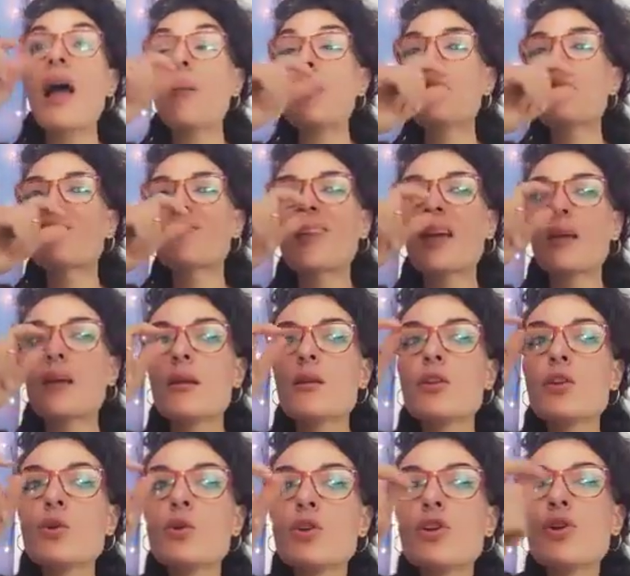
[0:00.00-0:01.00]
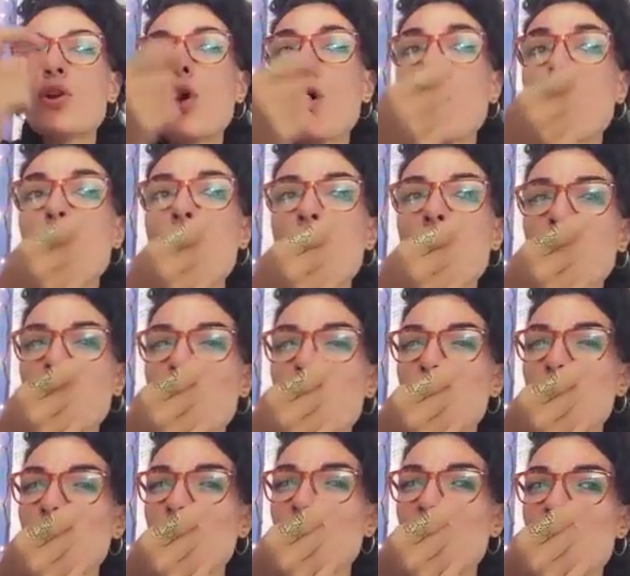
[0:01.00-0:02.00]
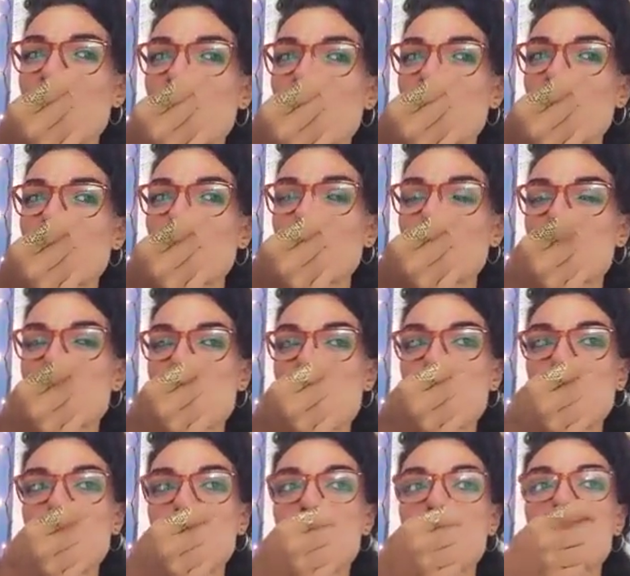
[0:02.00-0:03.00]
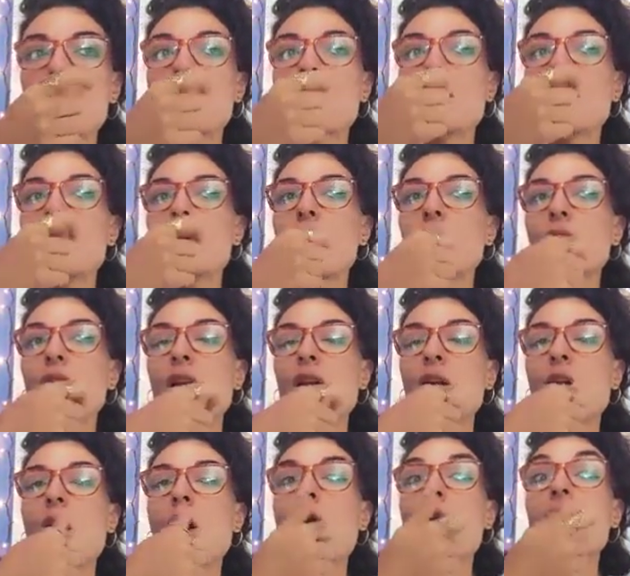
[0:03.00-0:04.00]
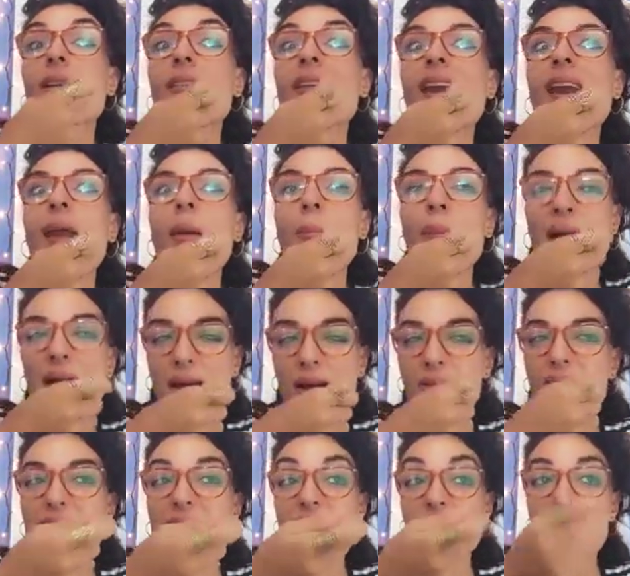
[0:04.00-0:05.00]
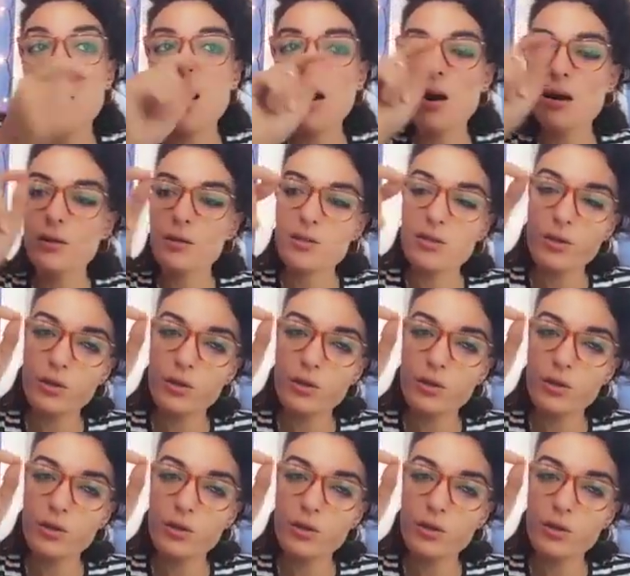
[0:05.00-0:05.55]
I mean, you, you go work on the very, for example, on il cor tremar, that's hard.